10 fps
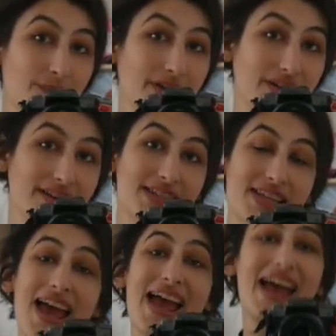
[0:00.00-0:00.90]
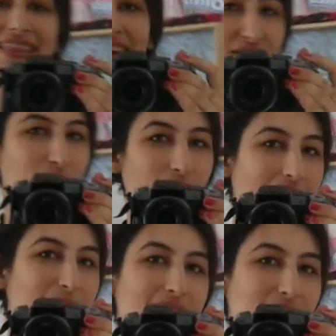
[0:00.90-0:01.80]
periods, and that's why
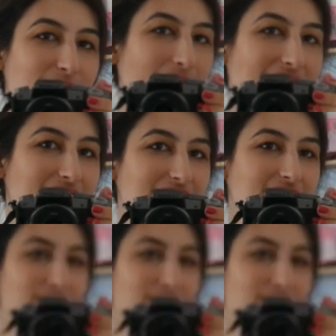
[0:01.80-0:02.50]
I make a magazine